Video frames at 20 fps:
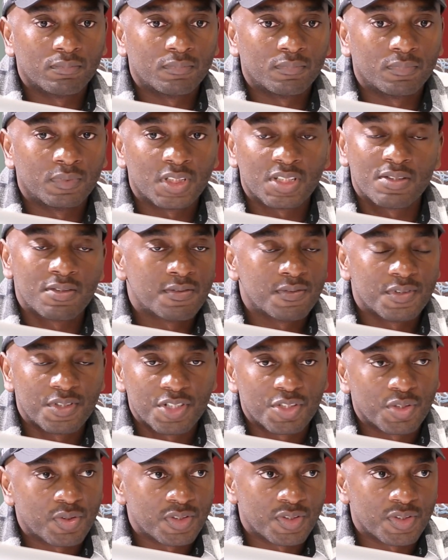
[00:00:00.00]
Just
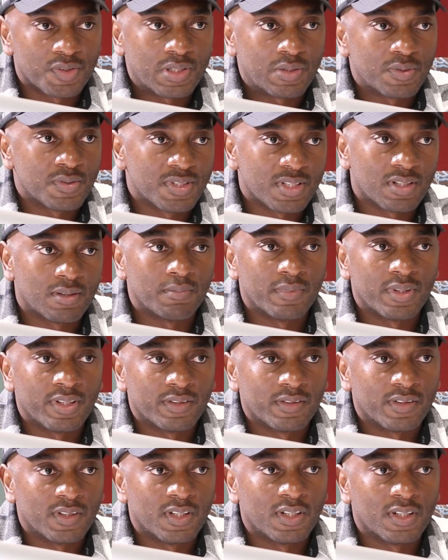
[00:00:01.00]
search Kojo Akusa. I'm
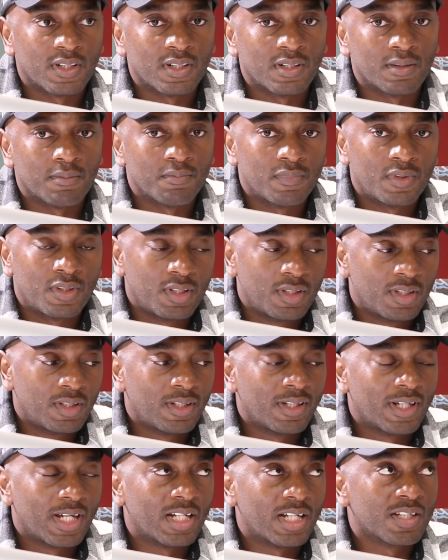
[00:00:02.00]
there.
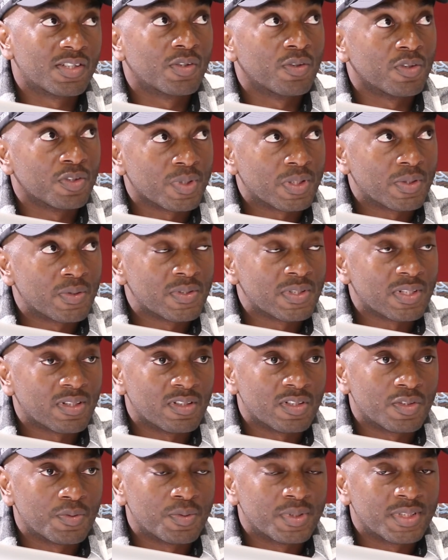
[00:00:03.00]
At Kojo Akusa
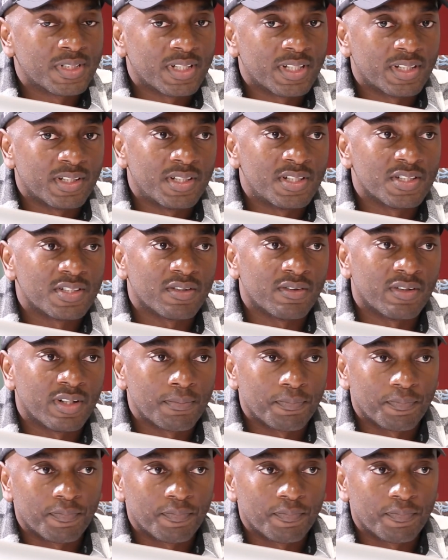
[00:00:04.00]
on Twitter and Instagram.